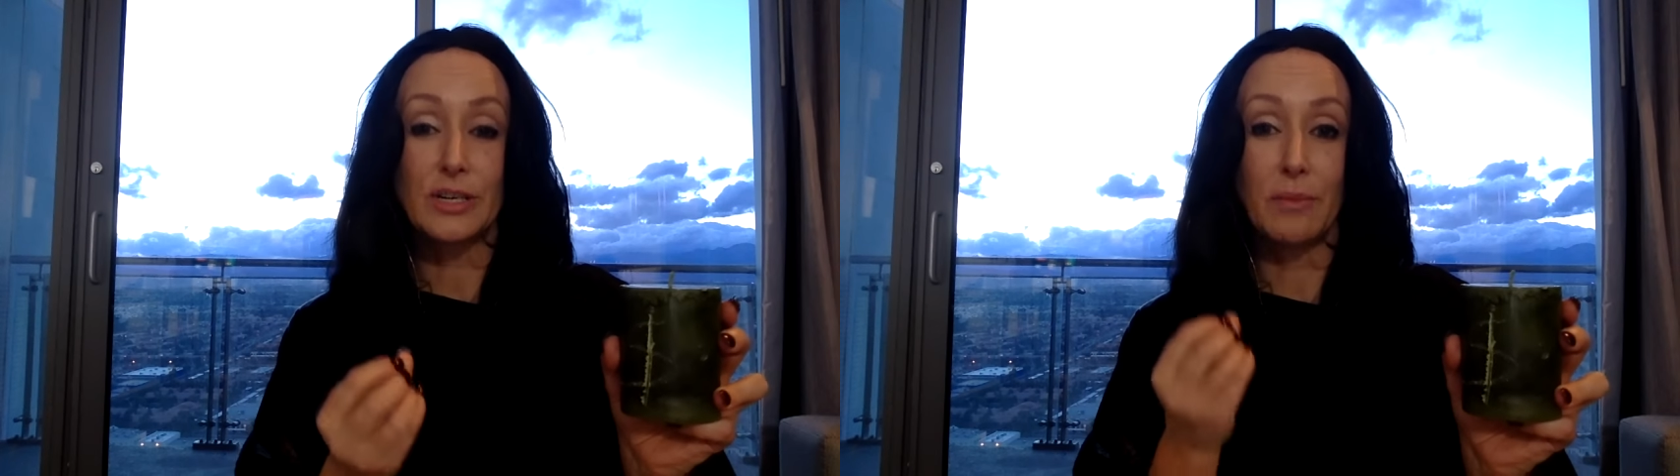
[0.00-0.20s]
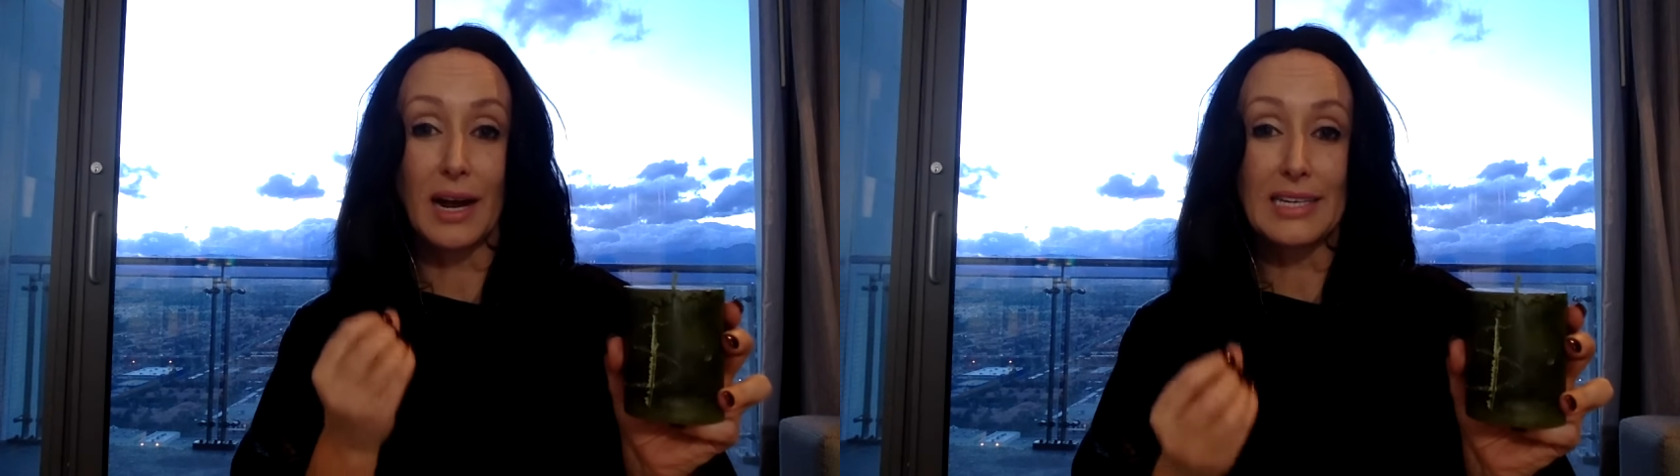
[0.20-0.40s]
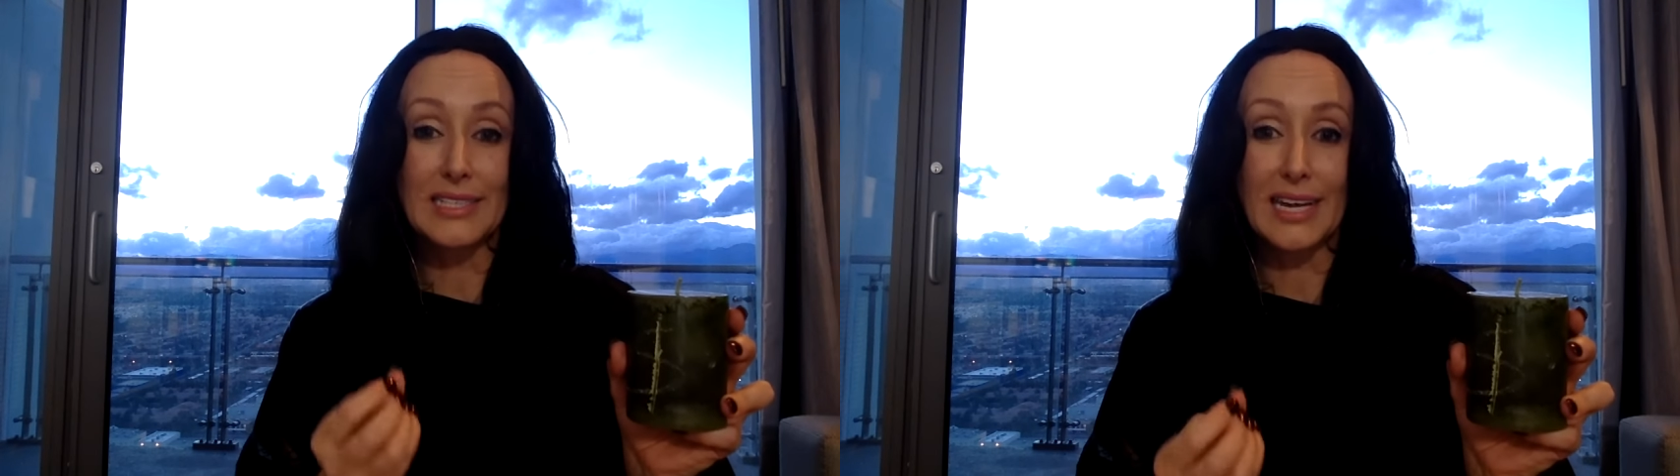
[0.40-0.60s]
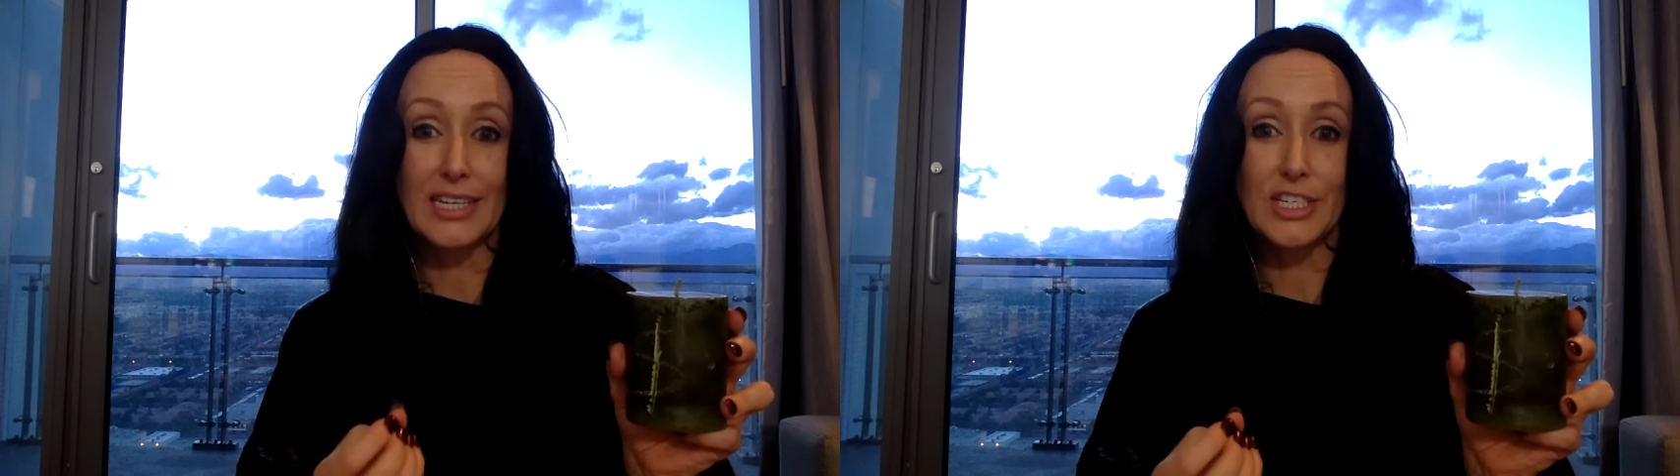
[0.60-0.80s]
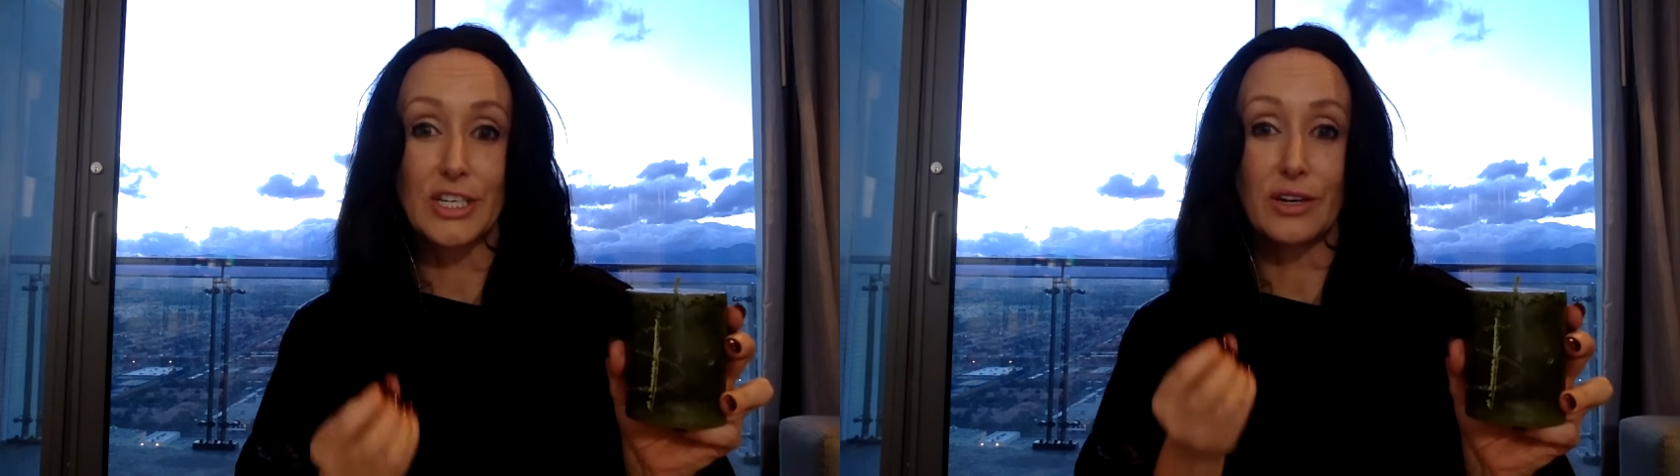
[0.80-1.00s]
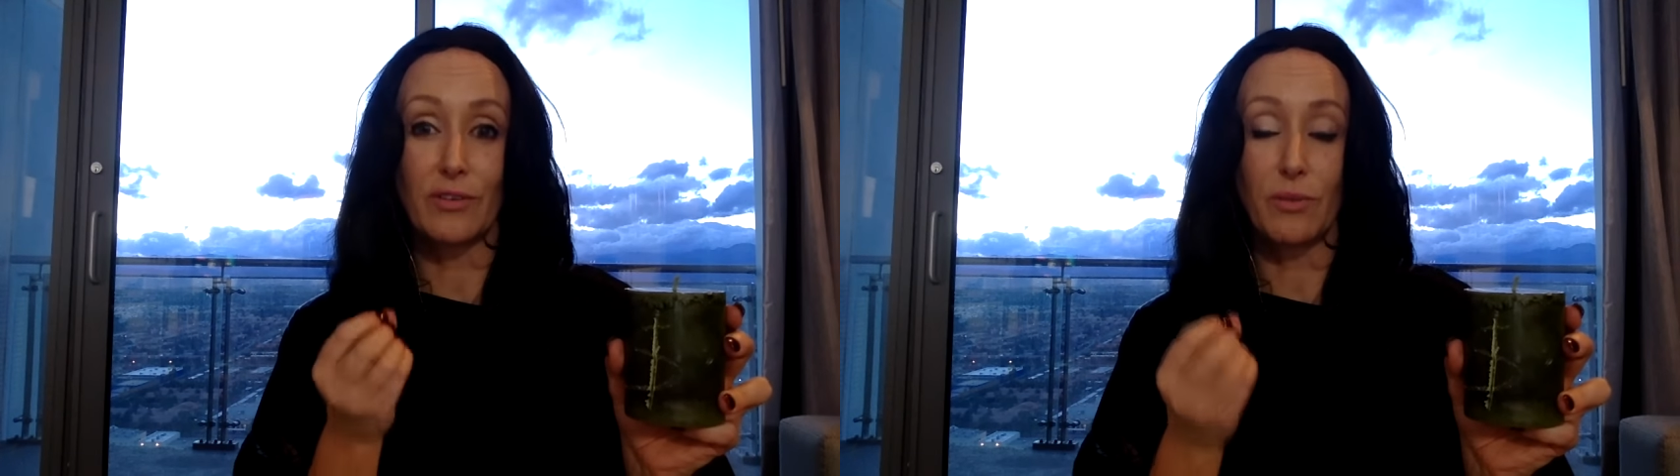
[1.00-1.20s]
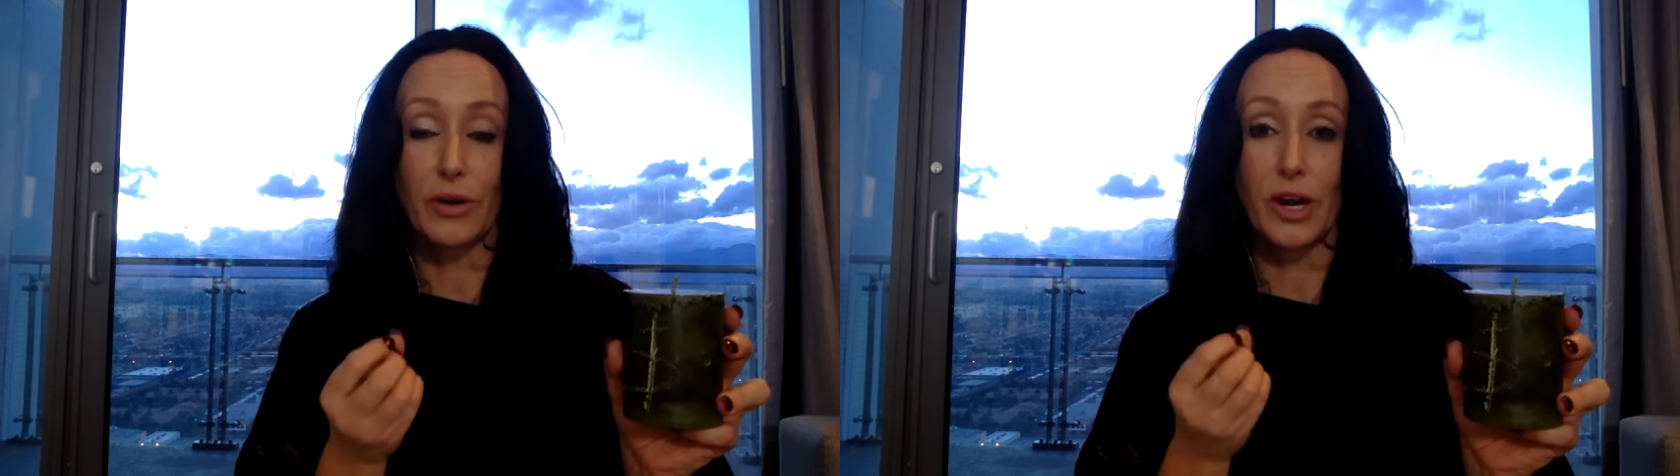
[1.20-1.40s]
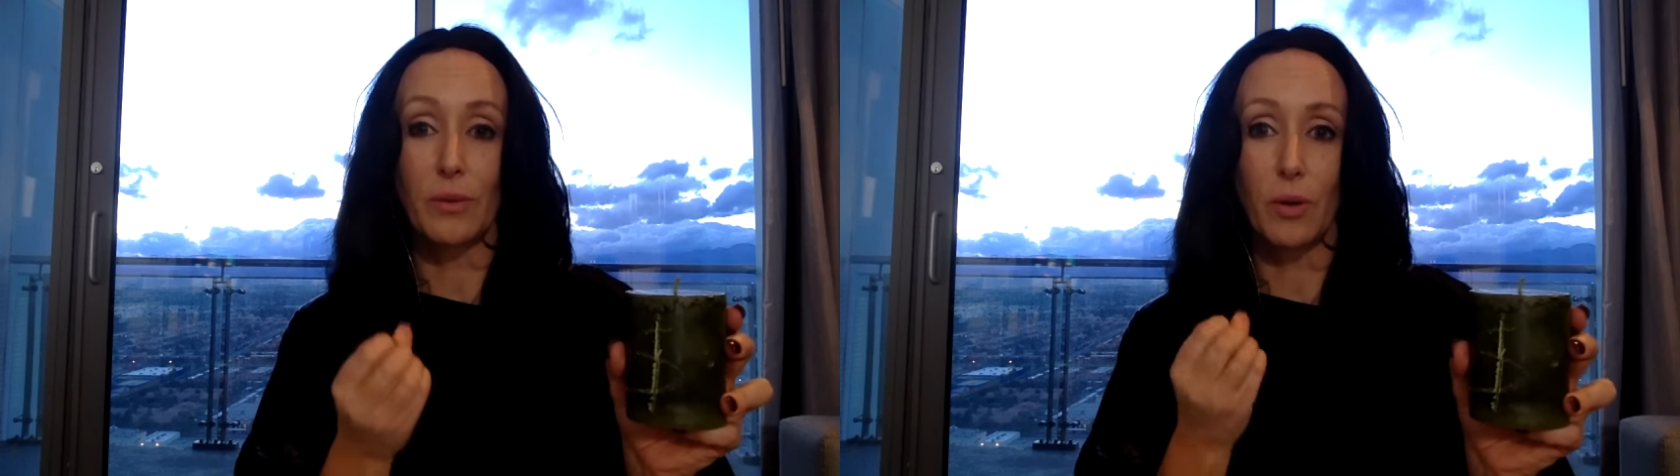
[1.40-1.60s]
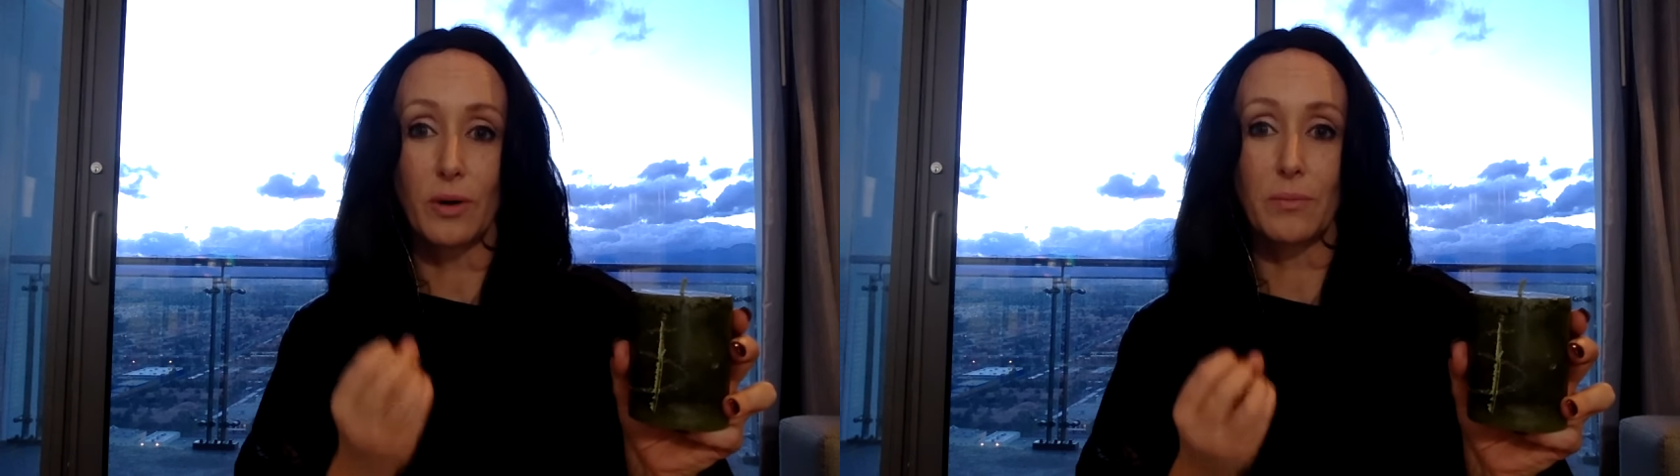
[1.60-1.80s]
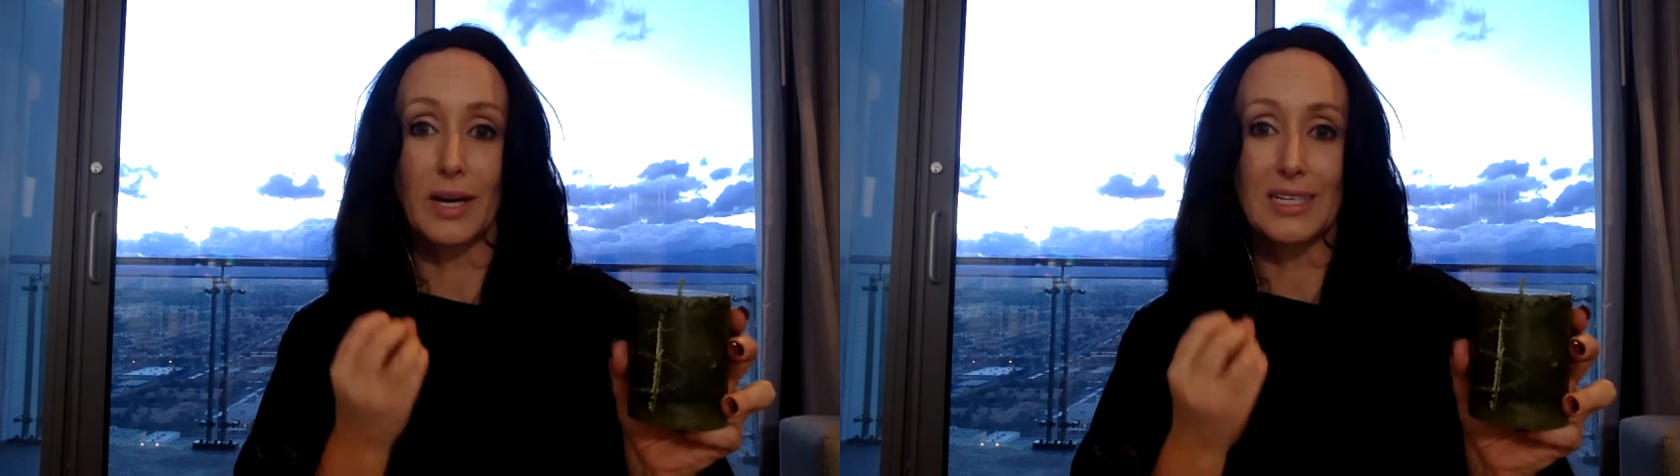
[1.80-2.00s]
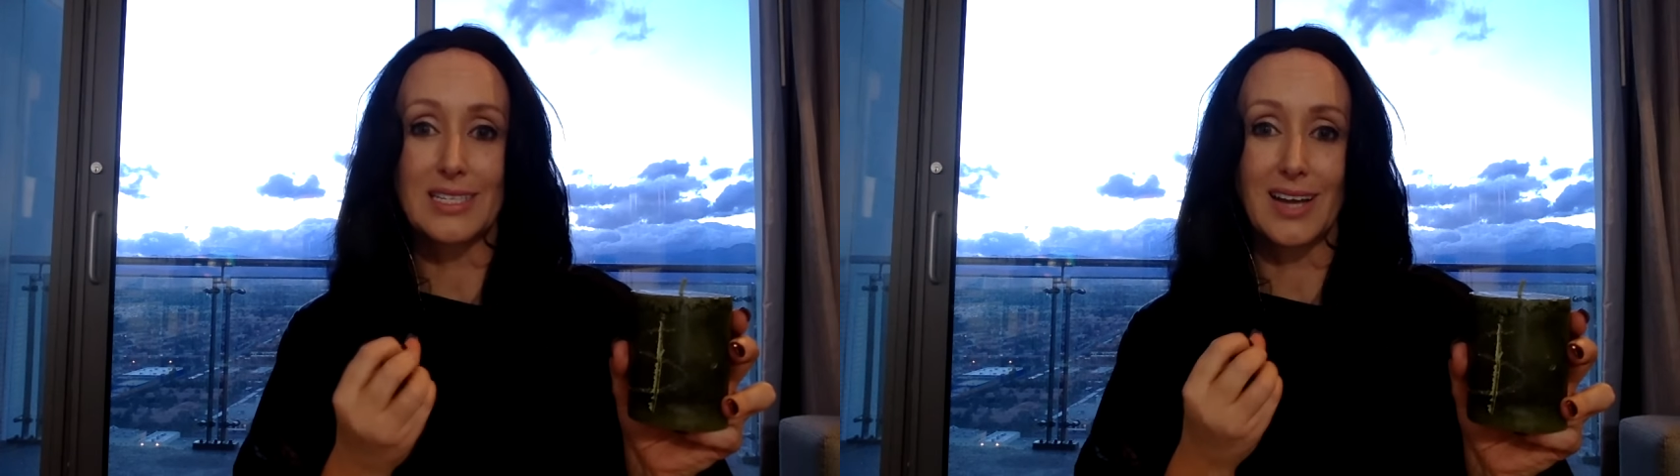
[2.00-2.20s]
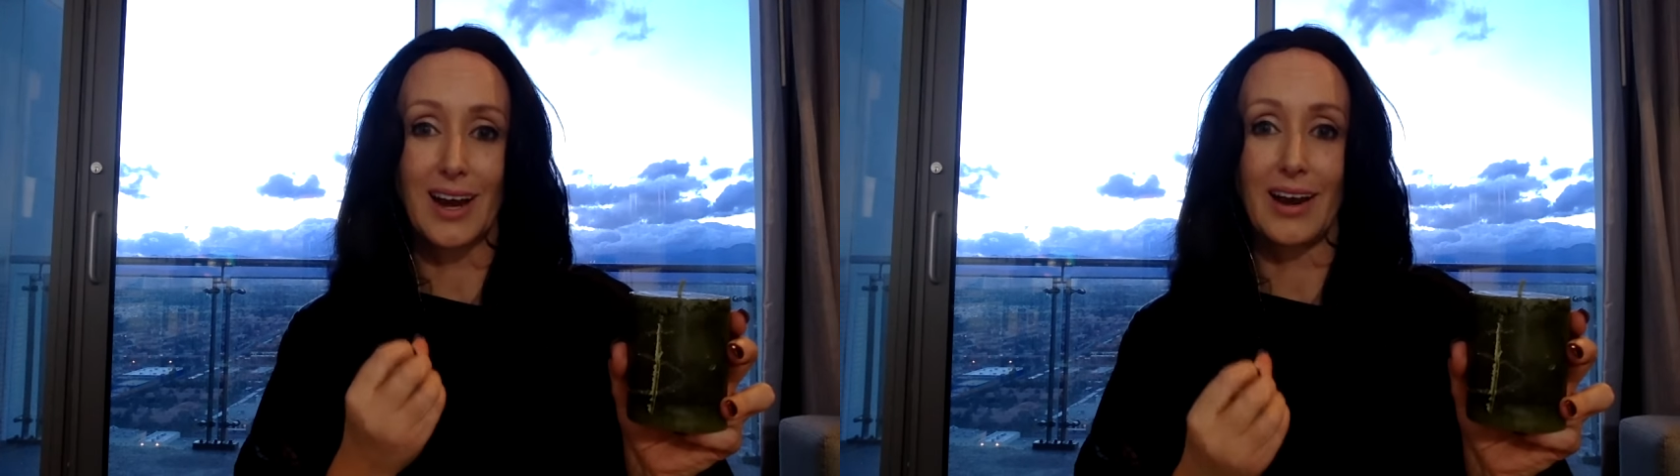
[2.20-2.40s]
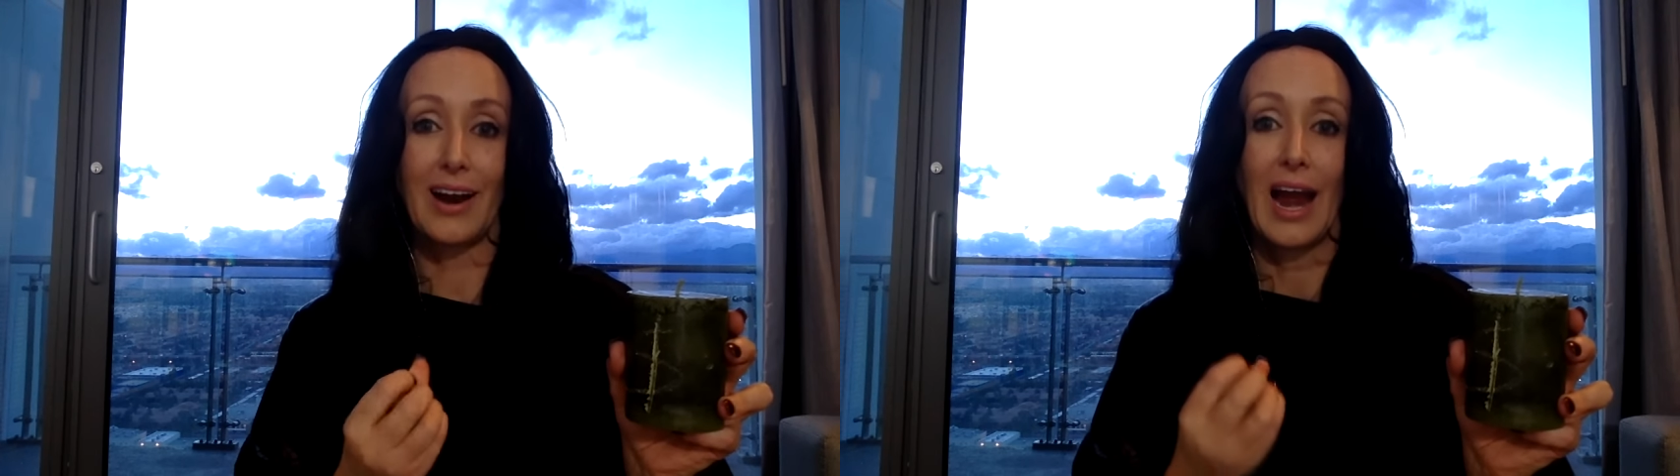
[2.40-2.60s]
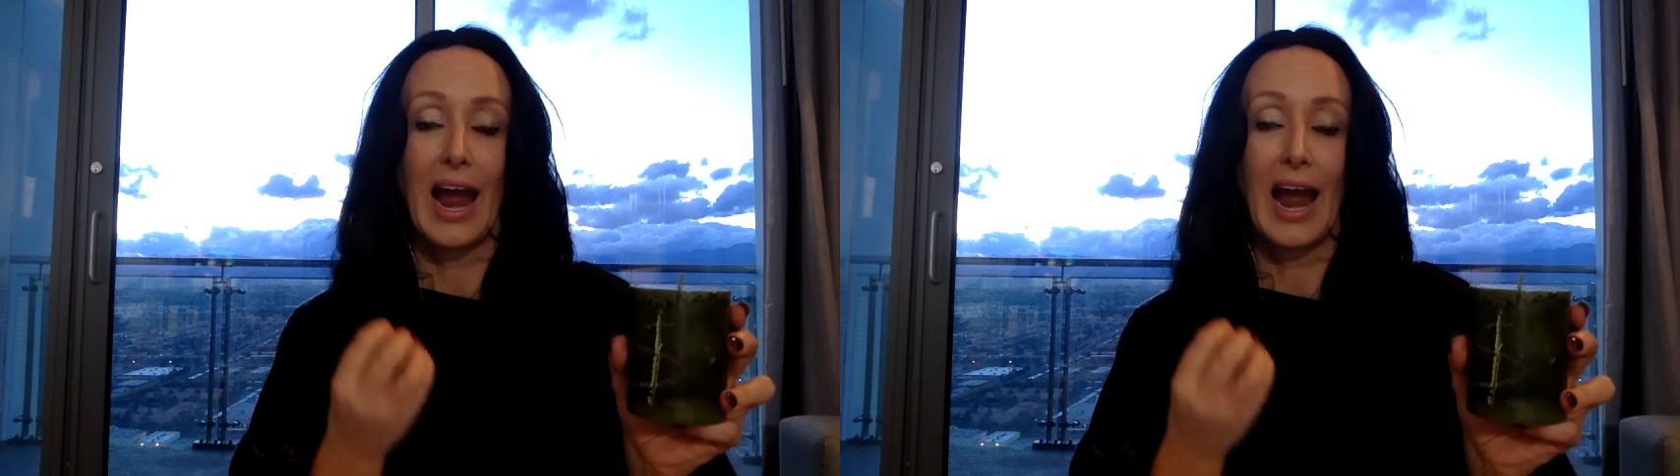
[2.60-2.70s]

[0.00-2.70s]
my intention of what I want, my desire,